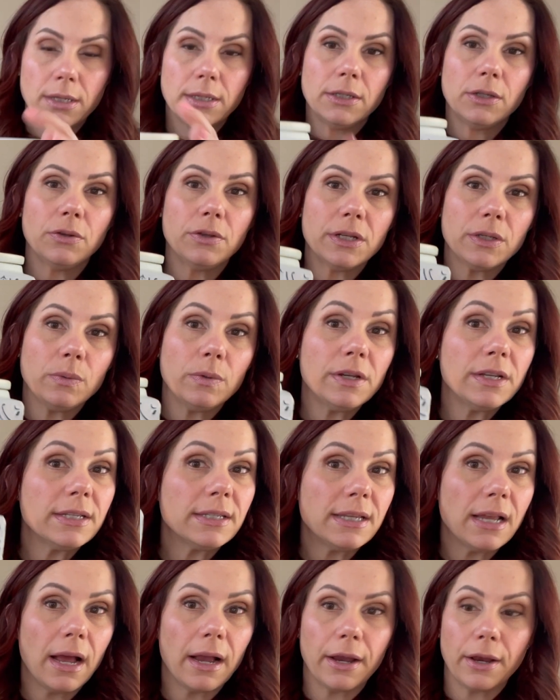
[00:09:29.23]
So this one is
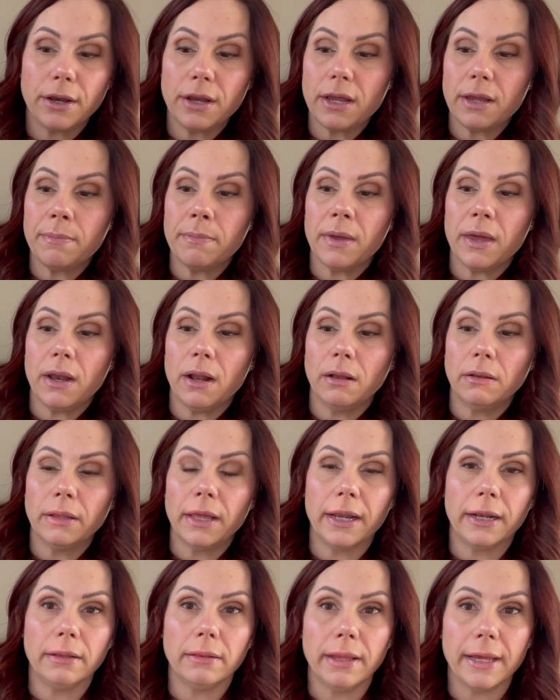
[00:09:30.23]
not going to emit a
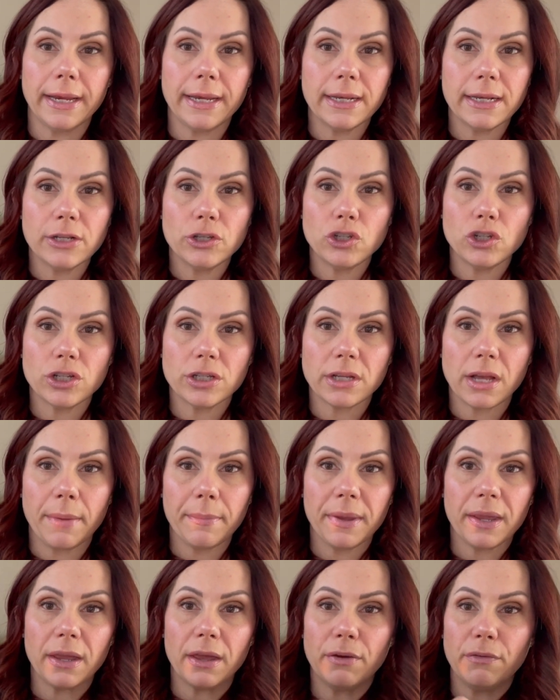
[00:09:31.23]
lot of light. It's just
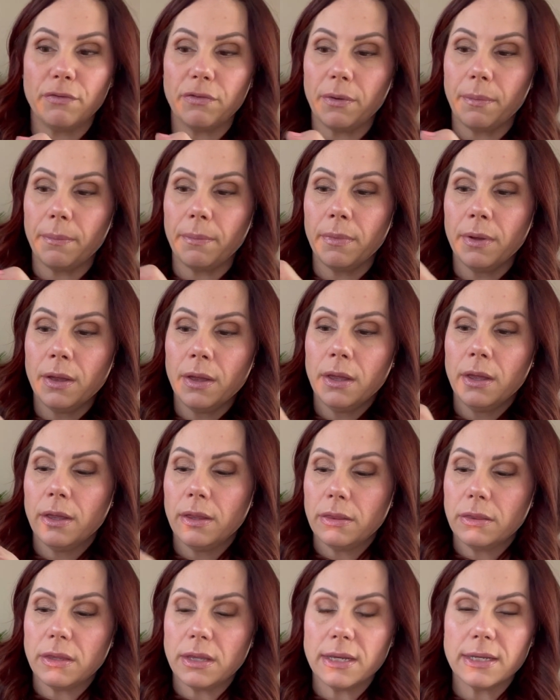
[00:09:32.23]
coming in from
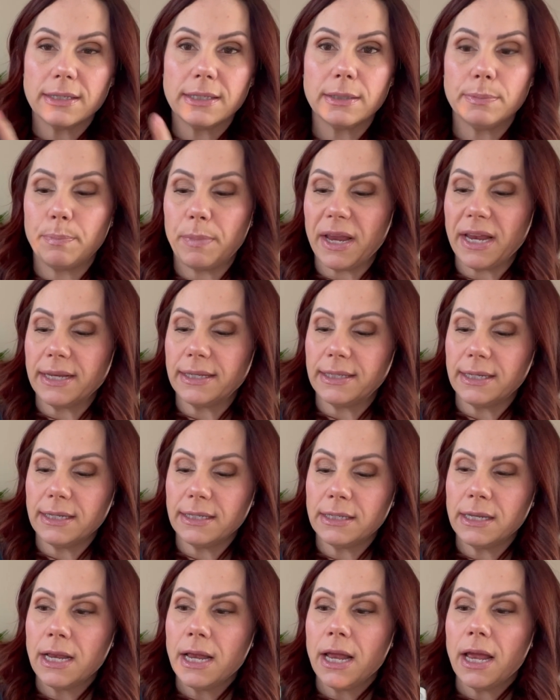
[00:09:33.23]
these
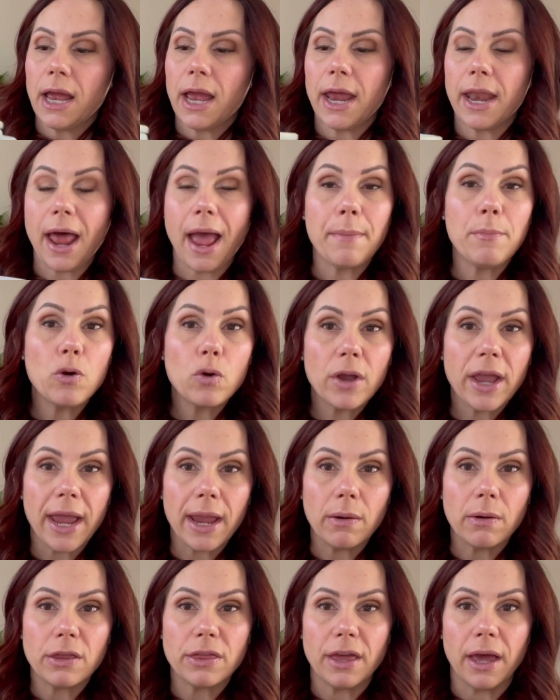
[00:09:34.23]
spaces and I'm okay
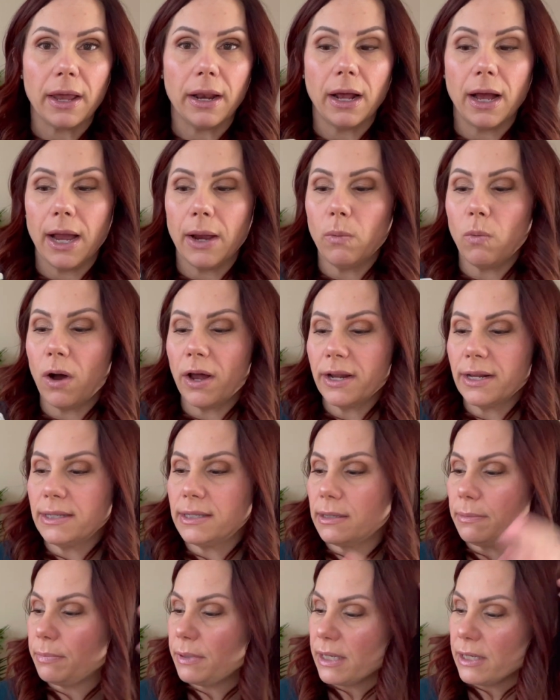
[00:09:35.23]
with that. I wanted
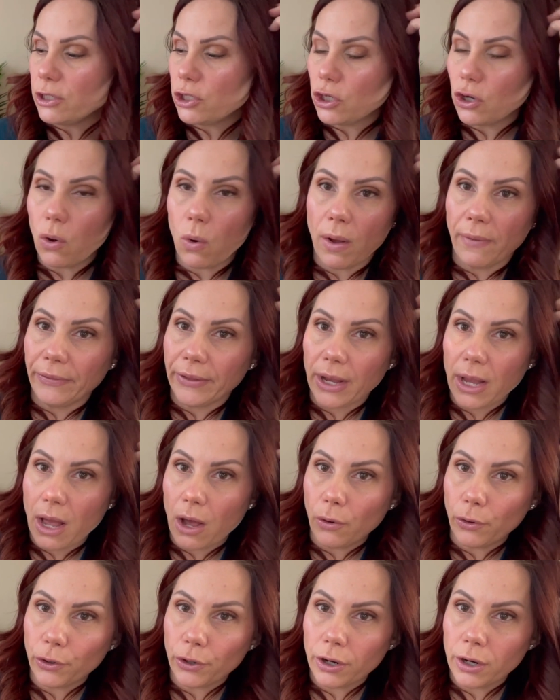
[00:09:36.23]
something to go on the
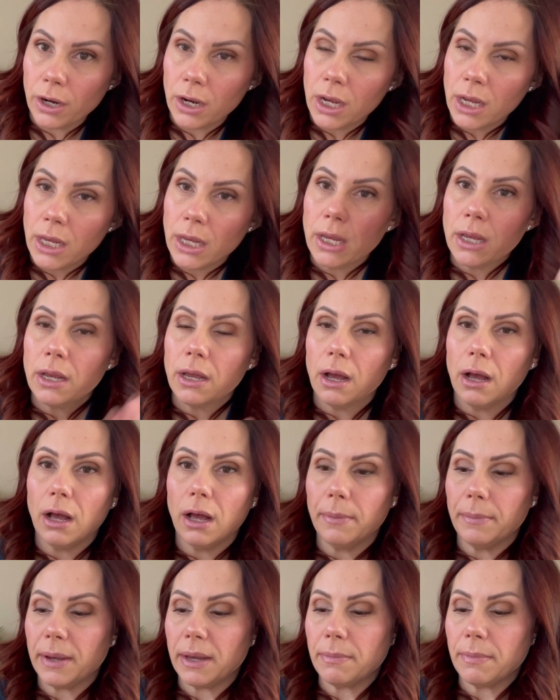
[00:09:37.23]
counter
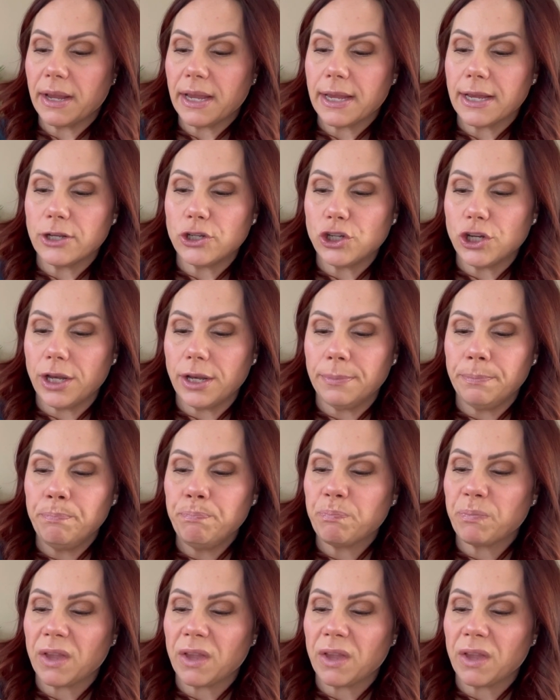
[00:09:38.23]
um, in my kitchen.